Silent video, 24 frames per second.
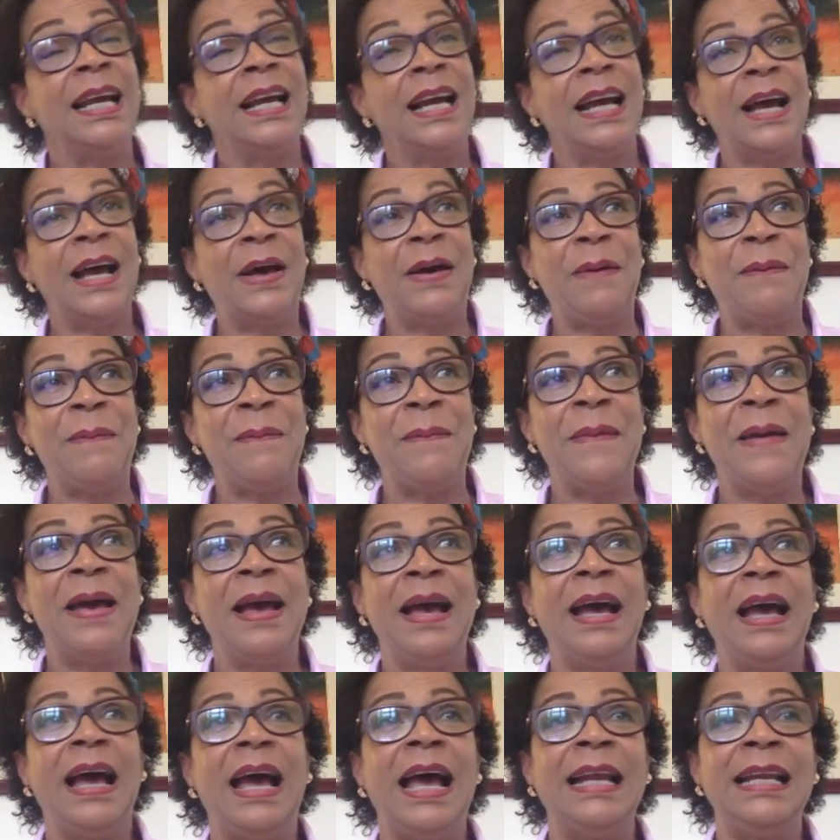And
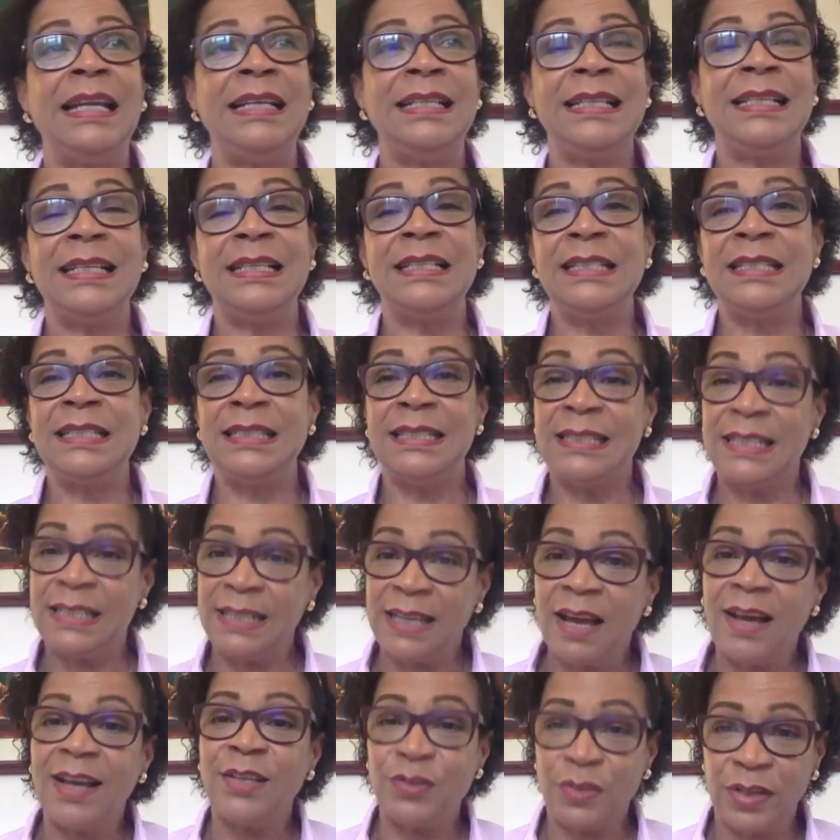it does
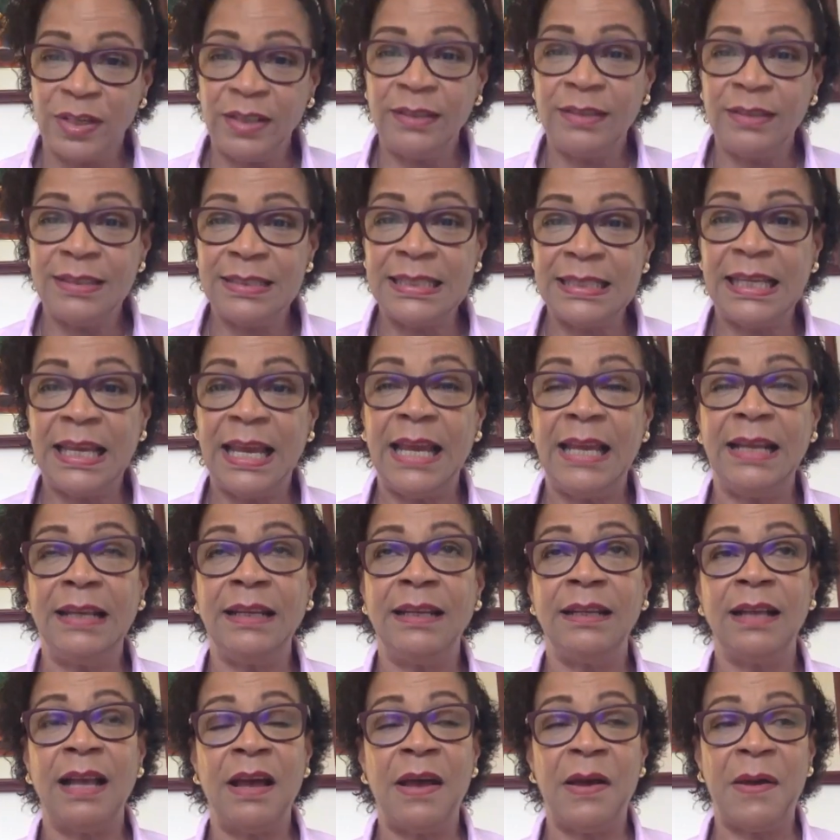dehydrate the
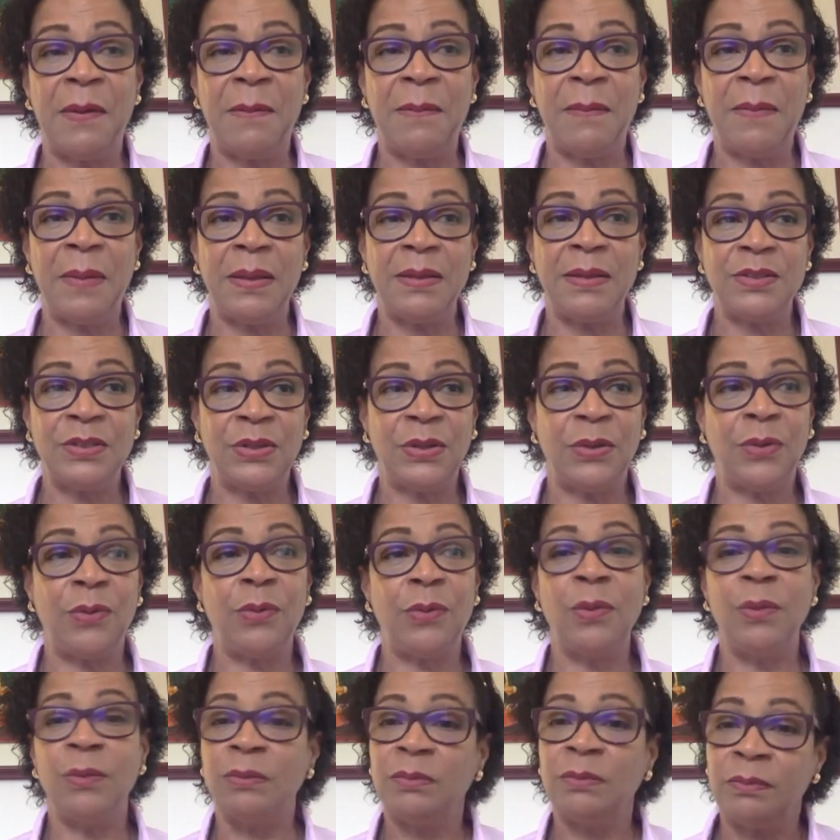skin. And so
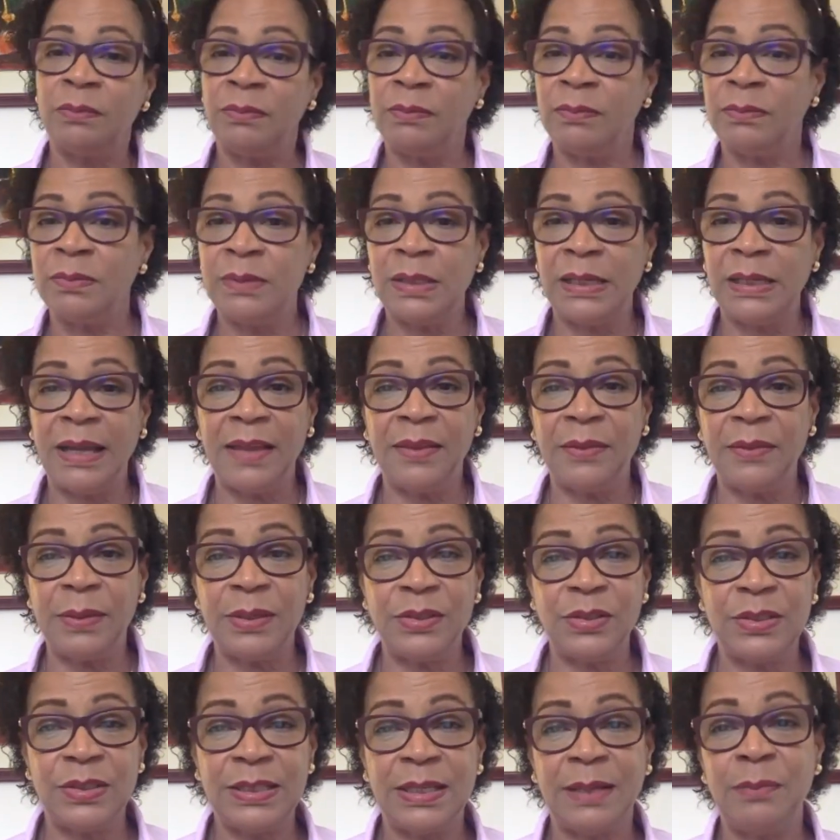together
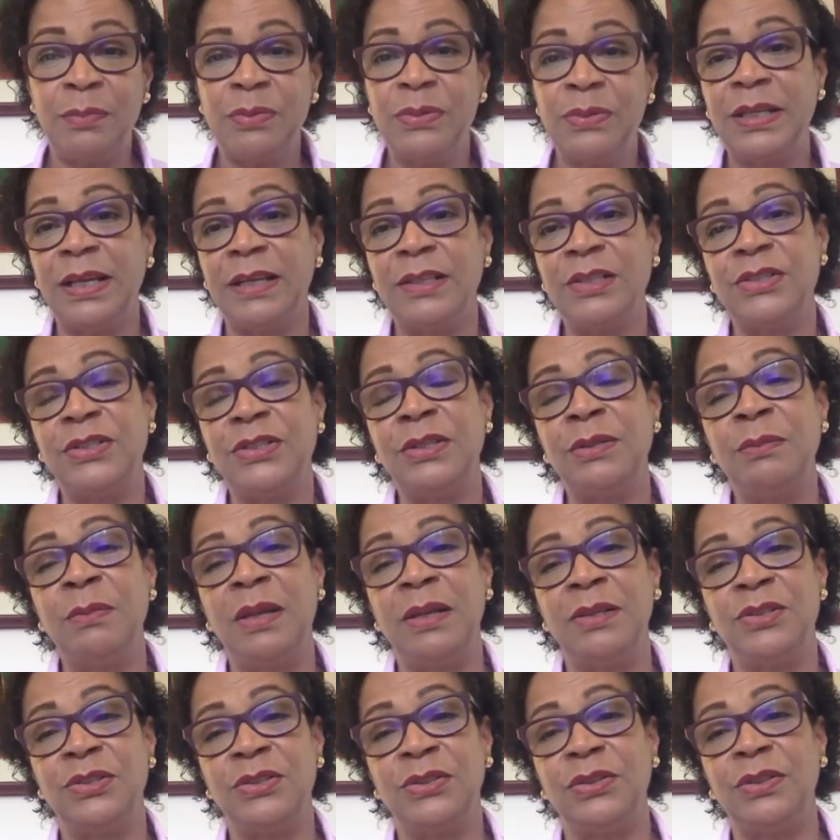with your sun protection,
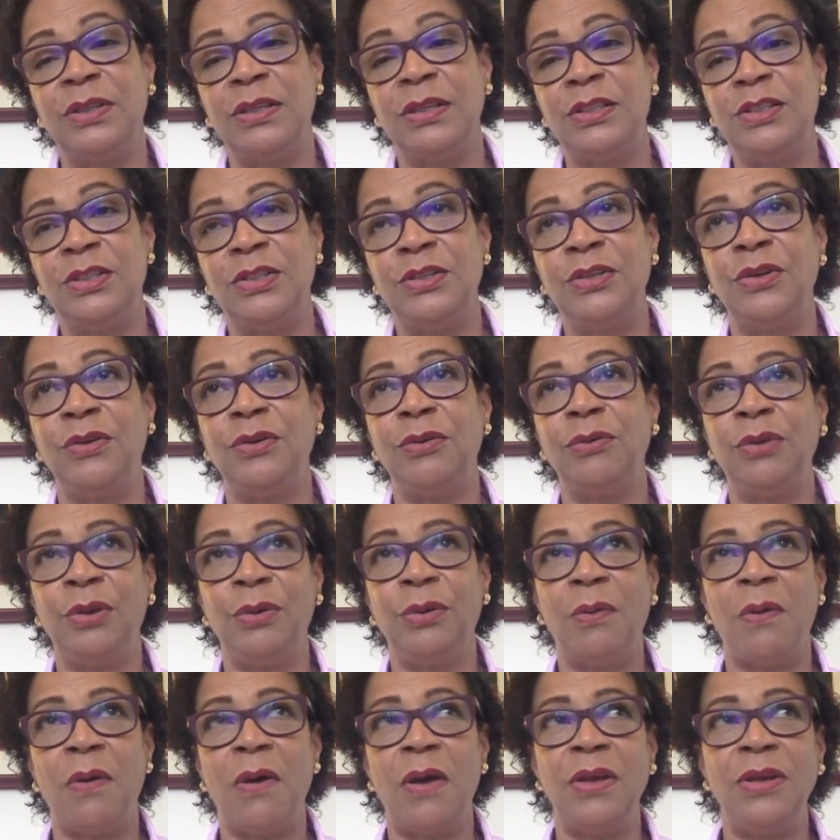make sure that
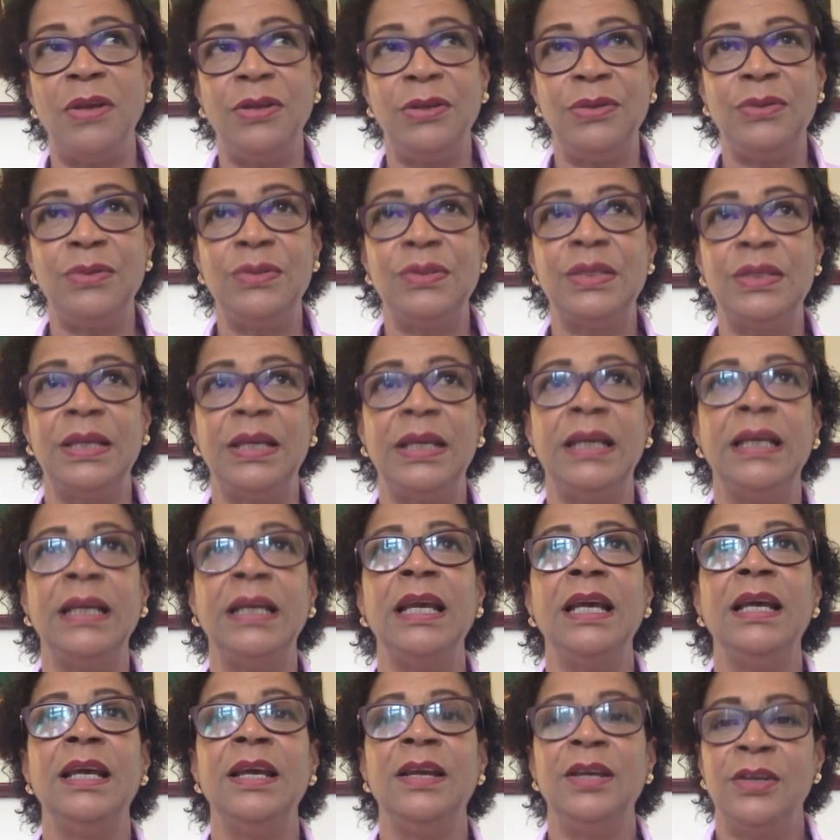you are using
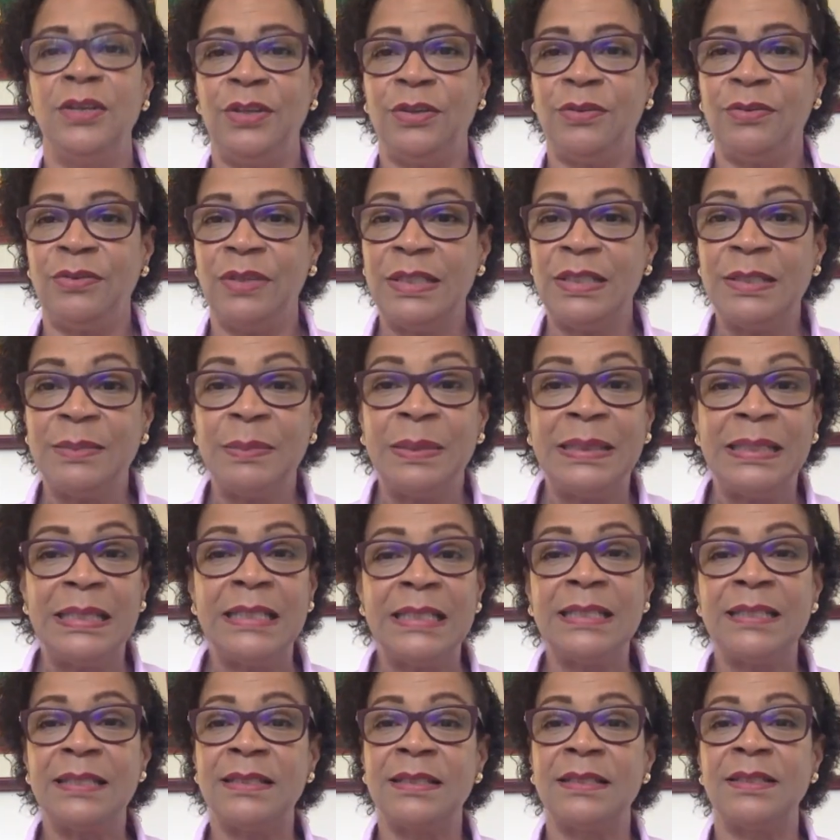your
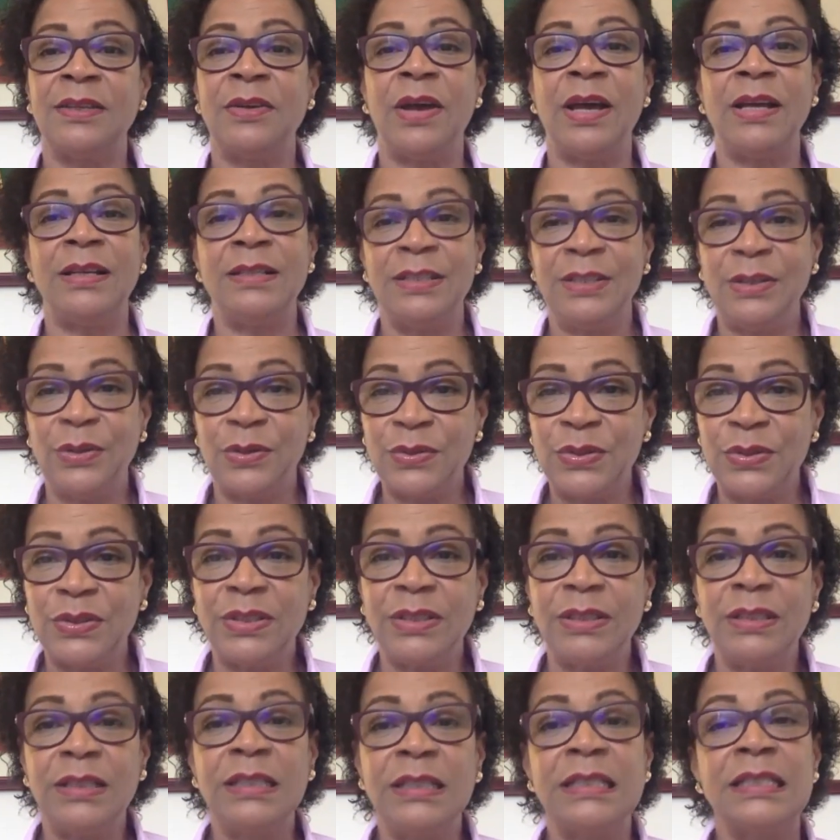vitamins, your
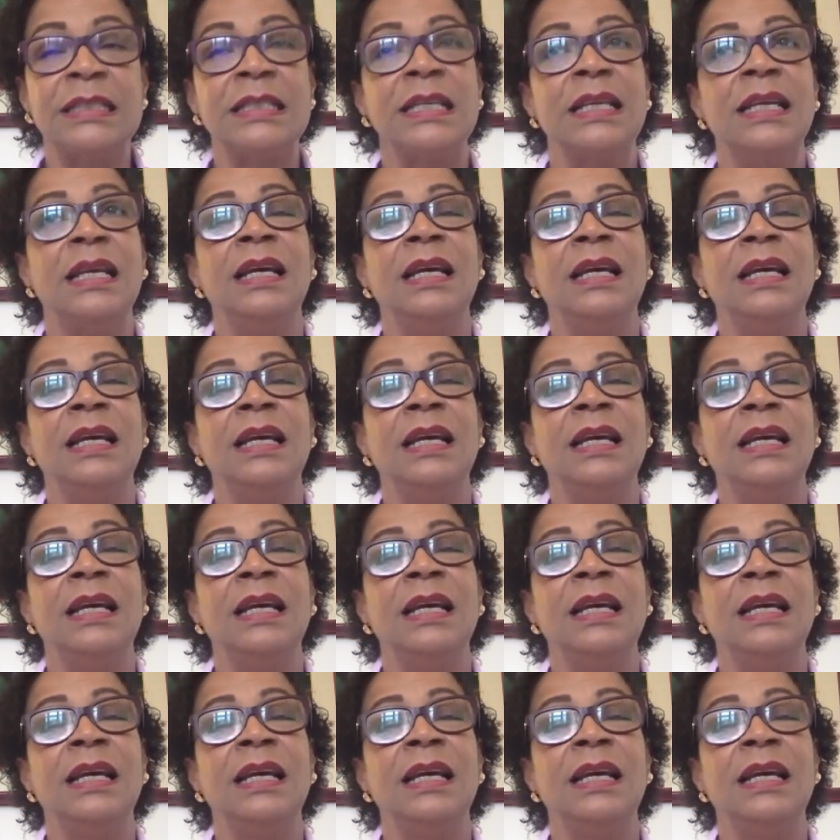antioxidants,